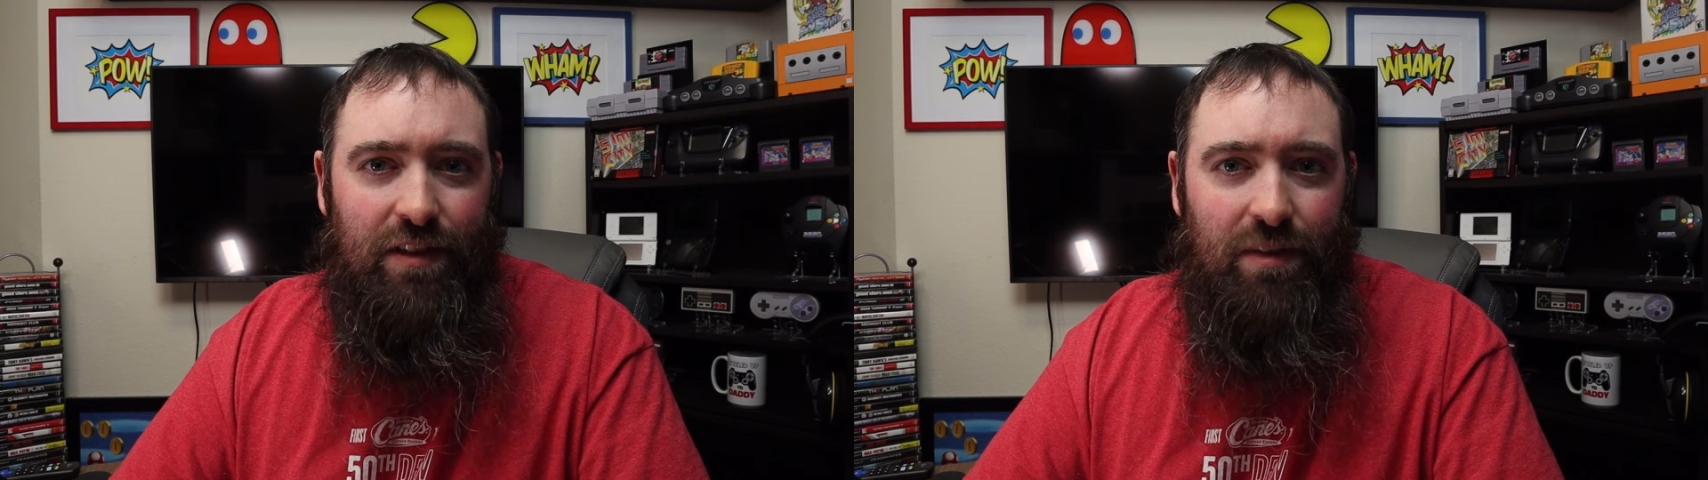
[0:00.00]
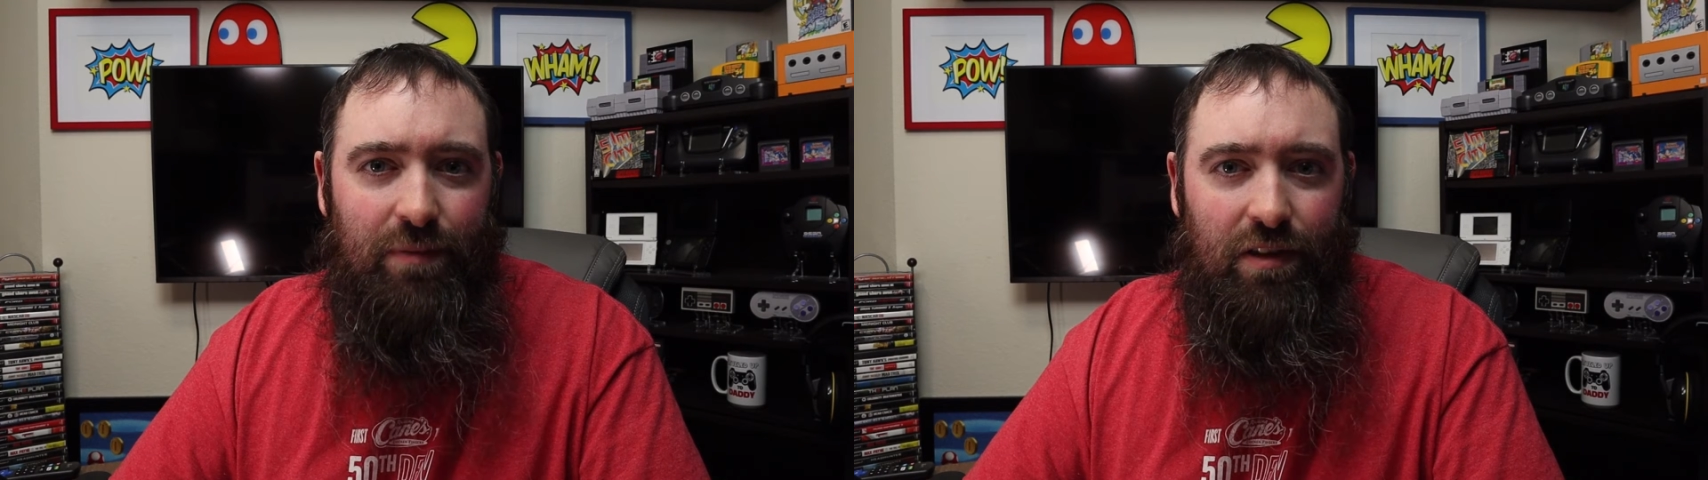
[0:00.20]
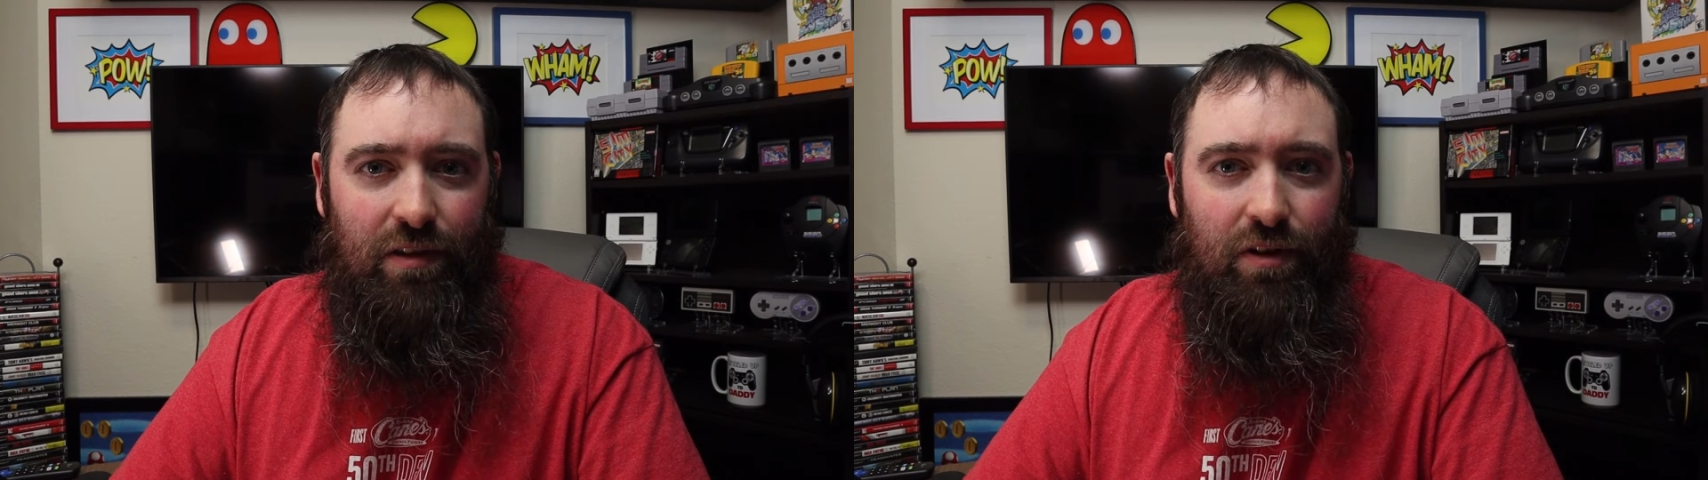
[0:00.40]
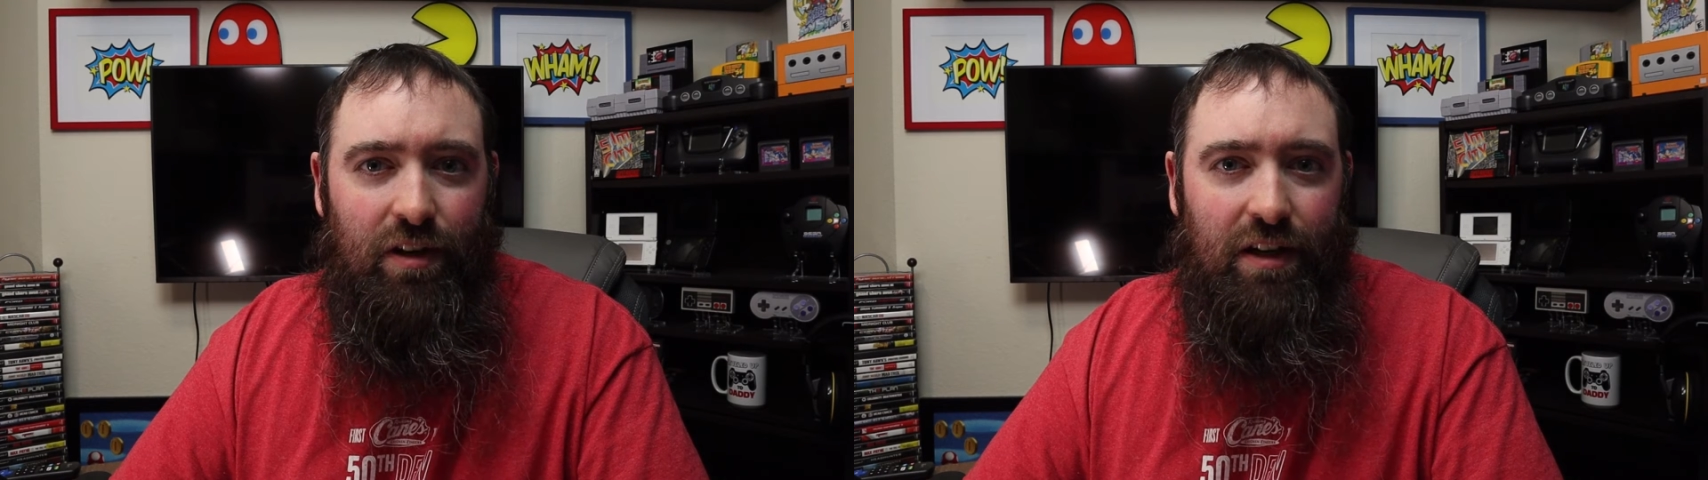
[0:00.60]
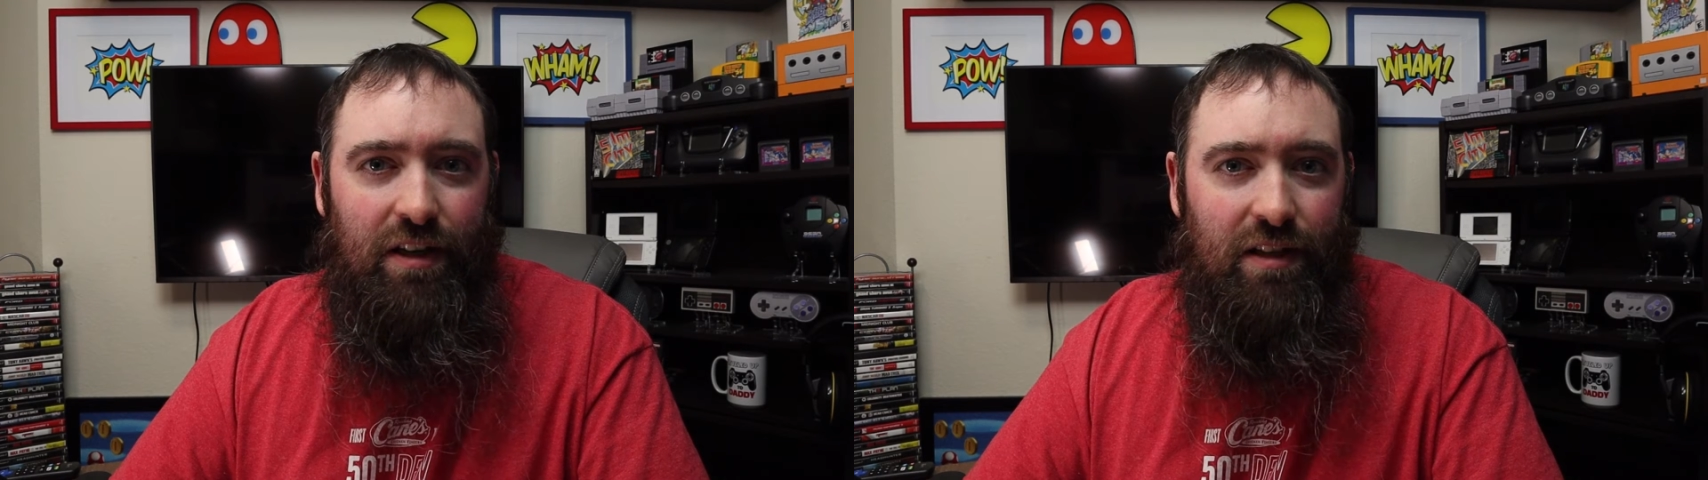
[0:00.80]
something that they're
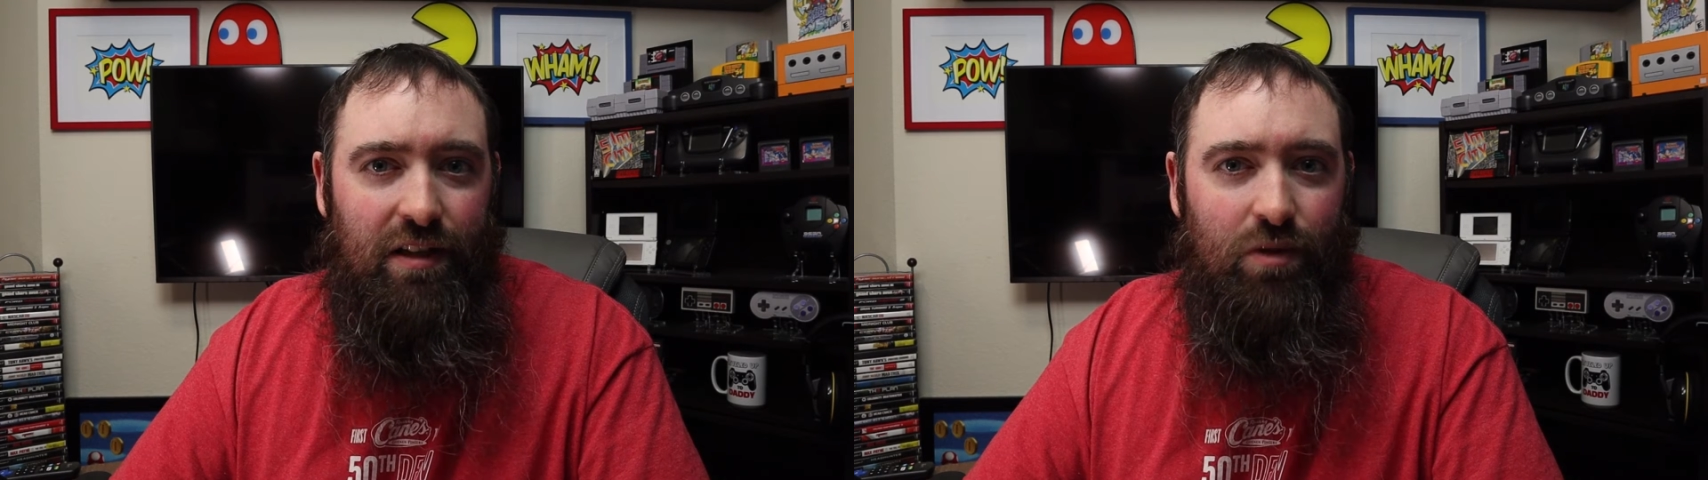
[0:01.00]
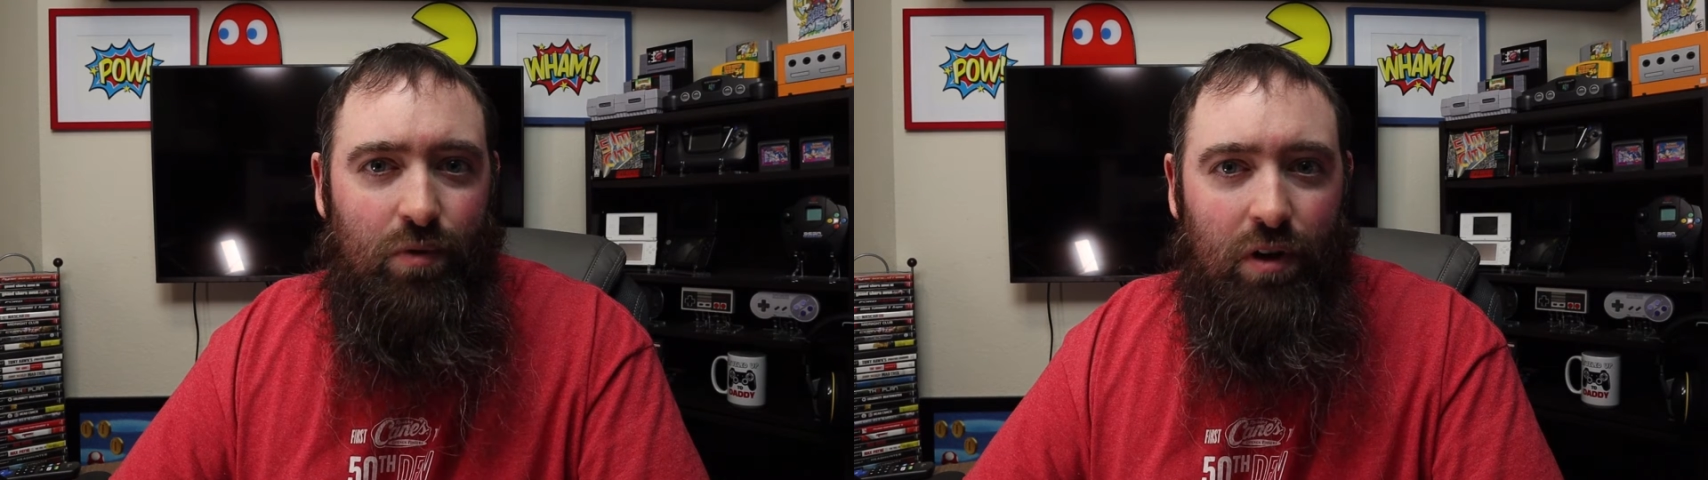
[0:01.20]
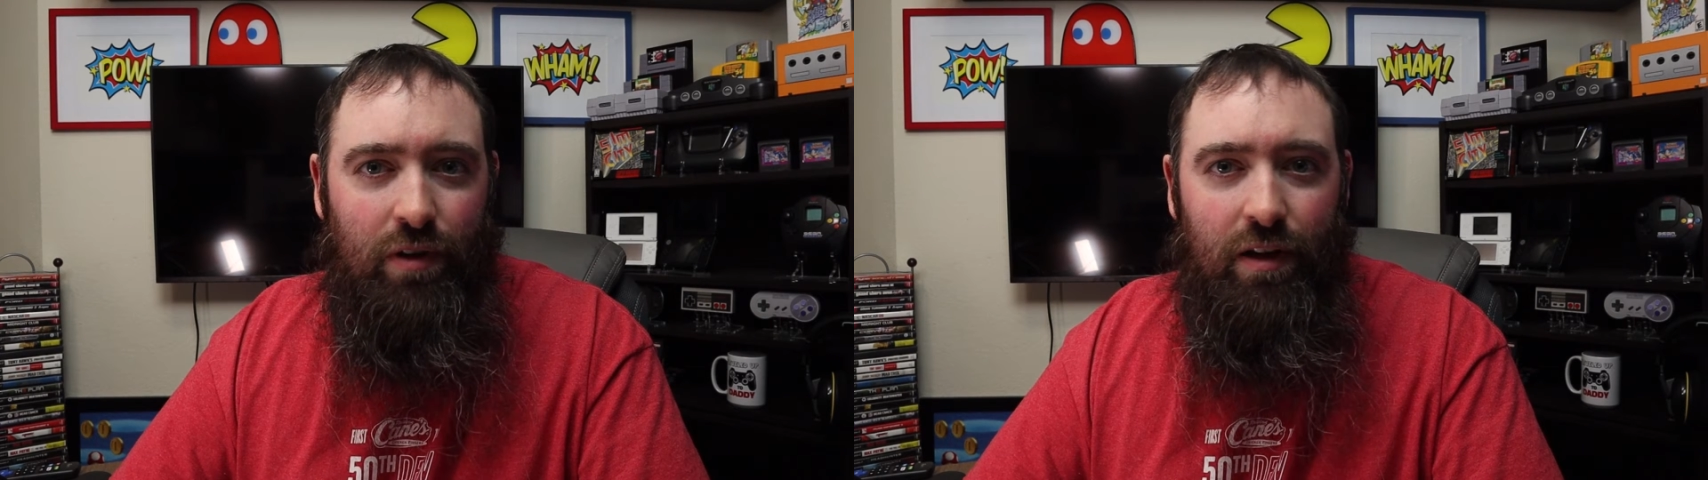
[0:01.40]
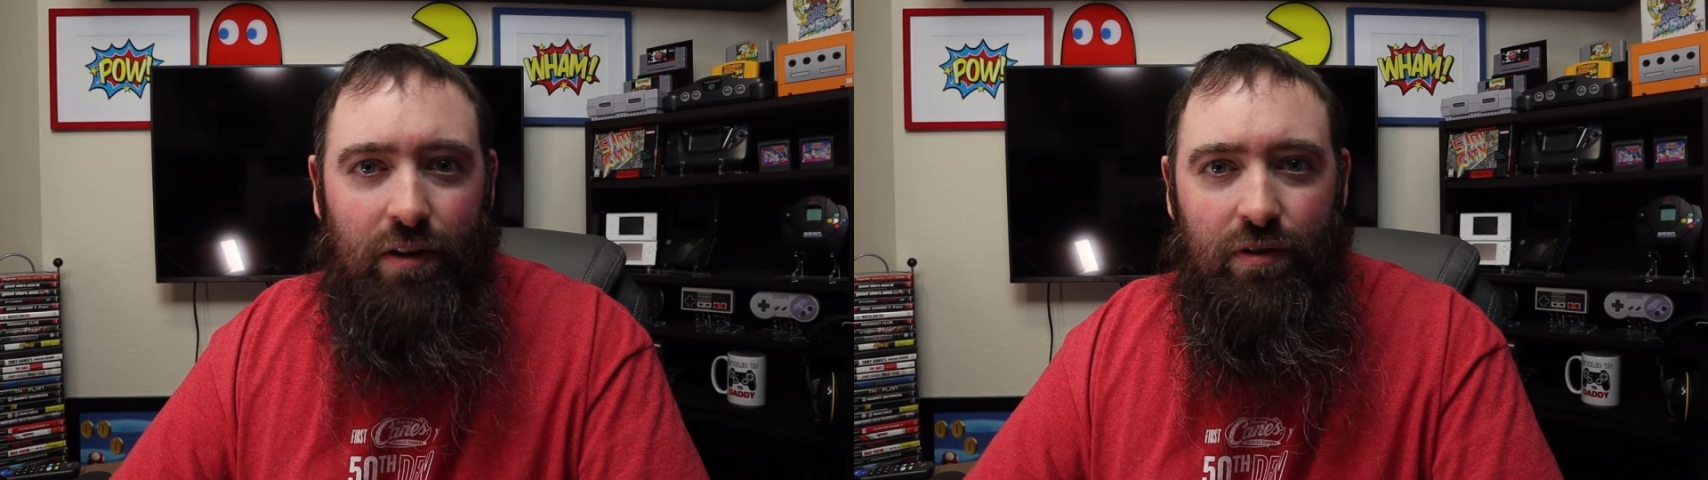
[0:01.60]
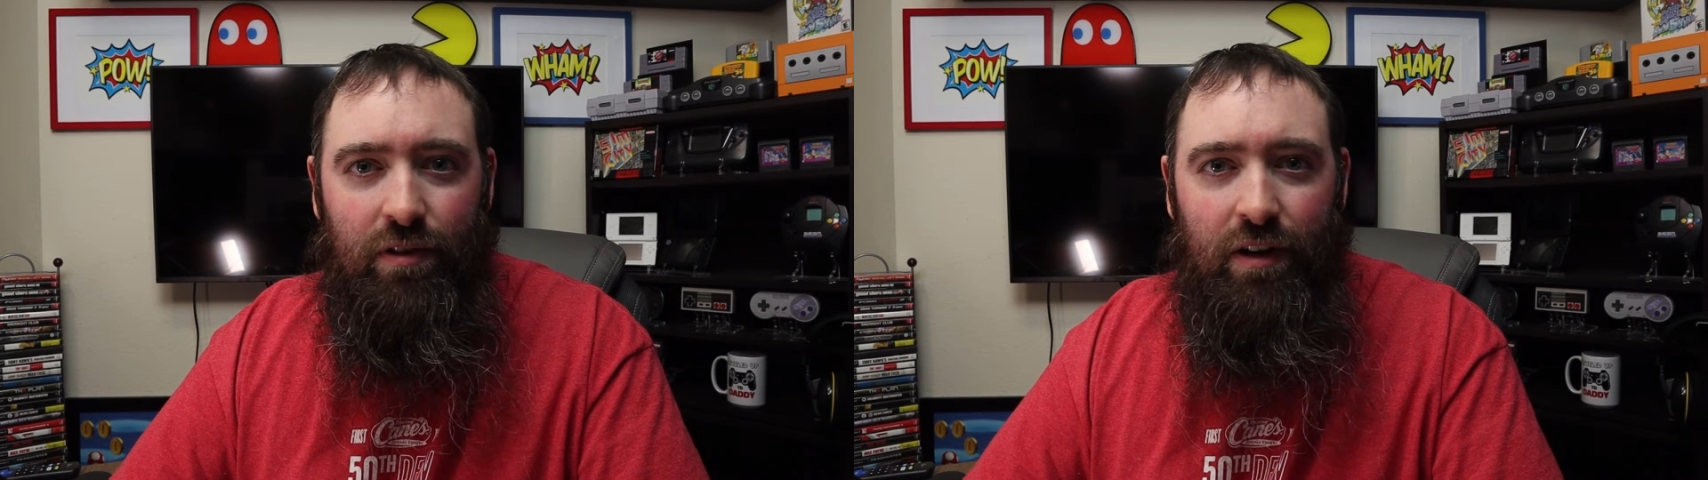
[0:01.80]
going to continue with all the
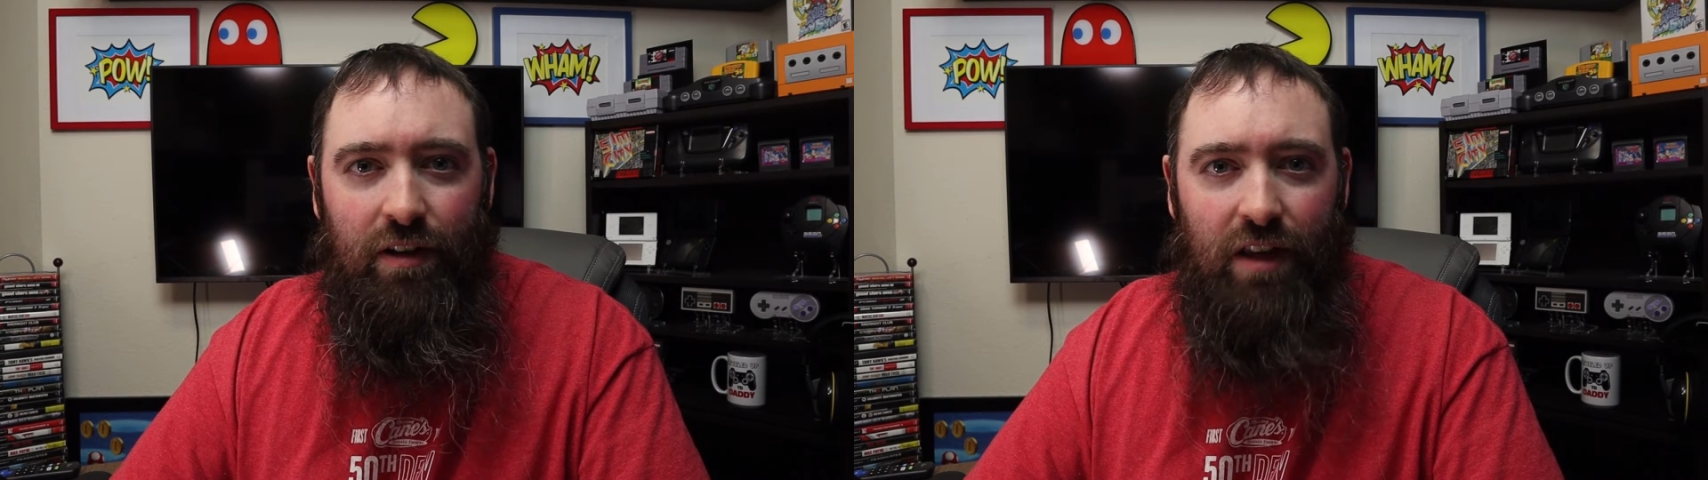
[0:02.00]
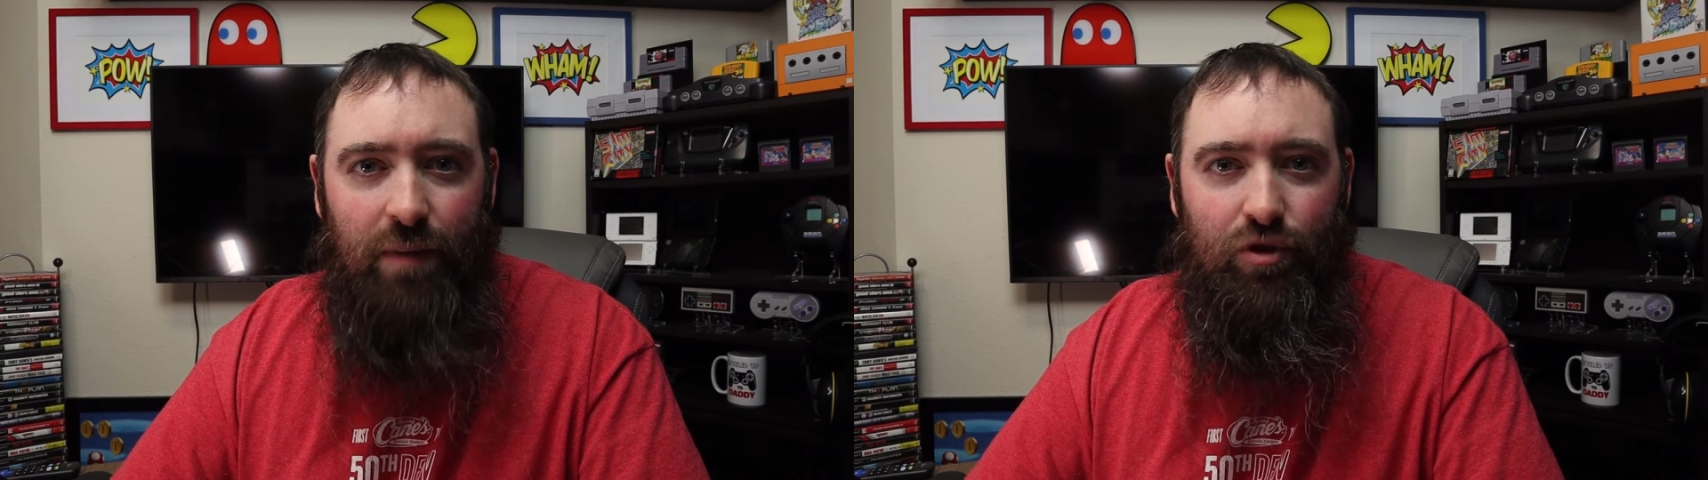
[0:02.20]
other game